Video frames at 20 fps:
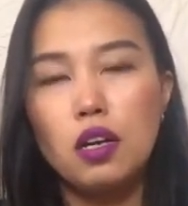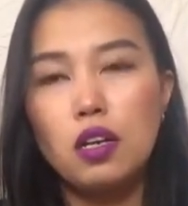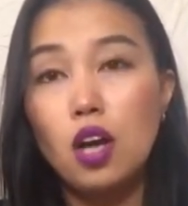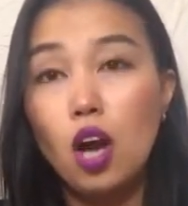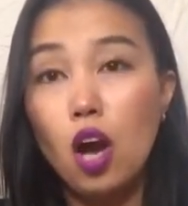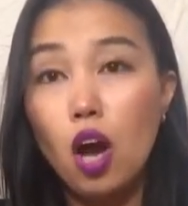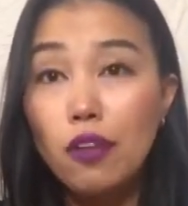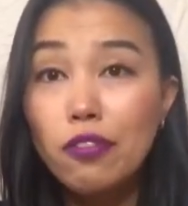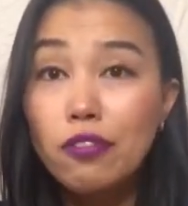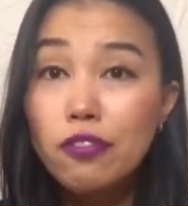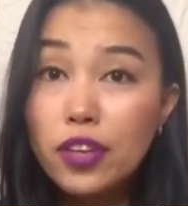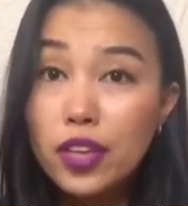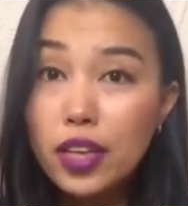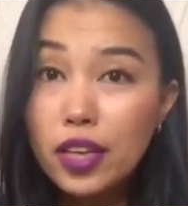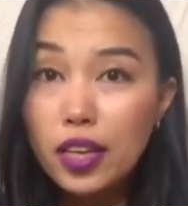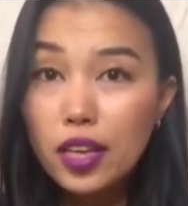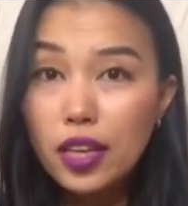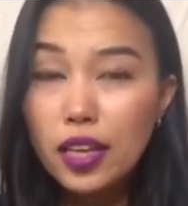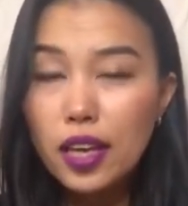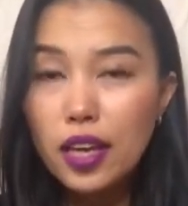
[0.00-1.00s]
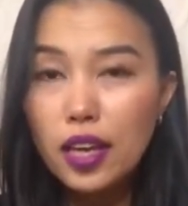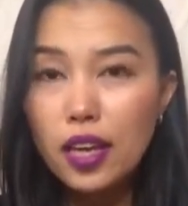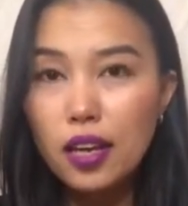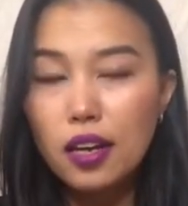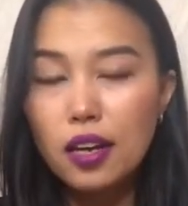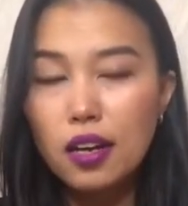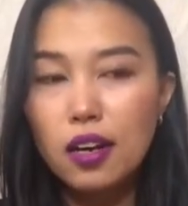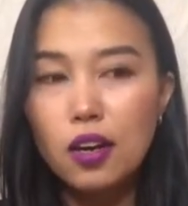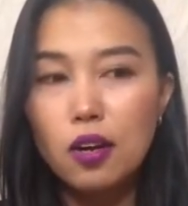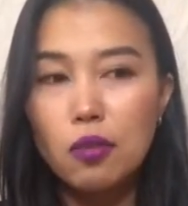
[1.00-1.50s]
coffee,
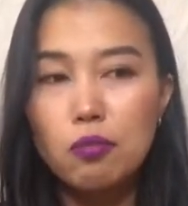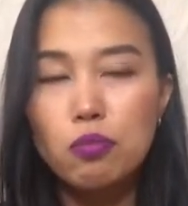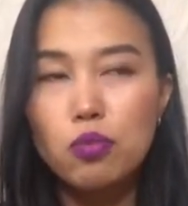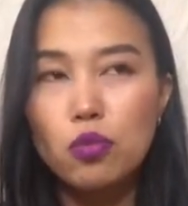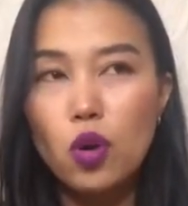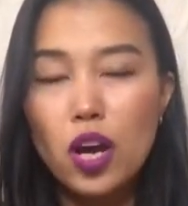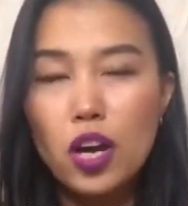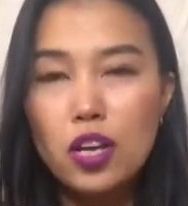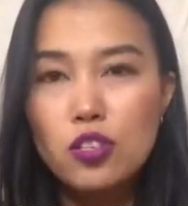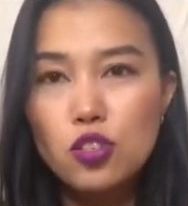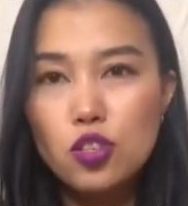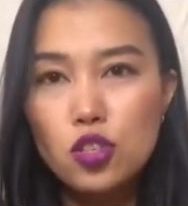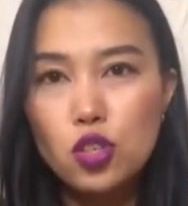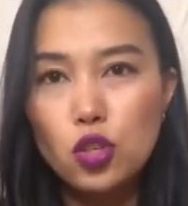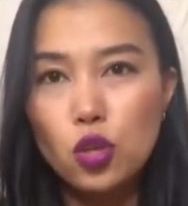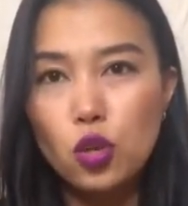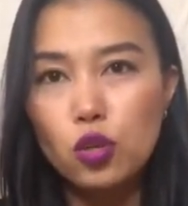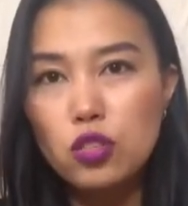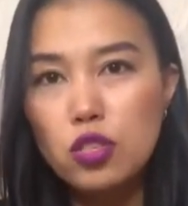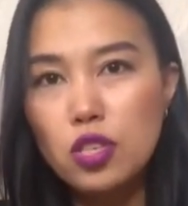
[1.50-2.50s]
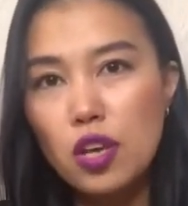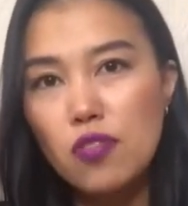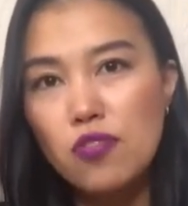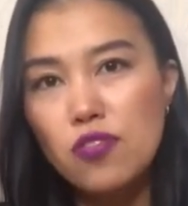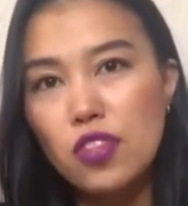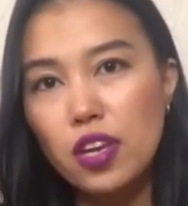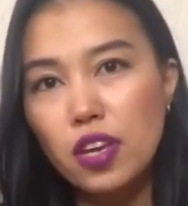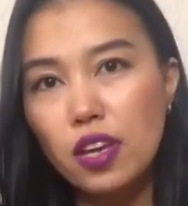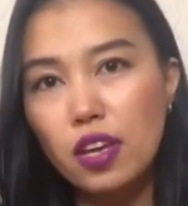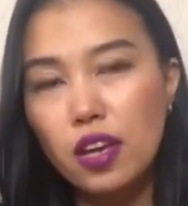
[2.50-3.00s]
brunch or
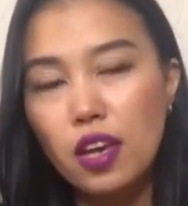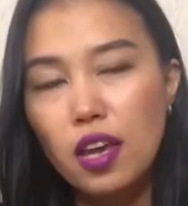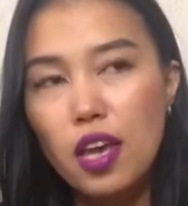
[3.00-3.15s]
something.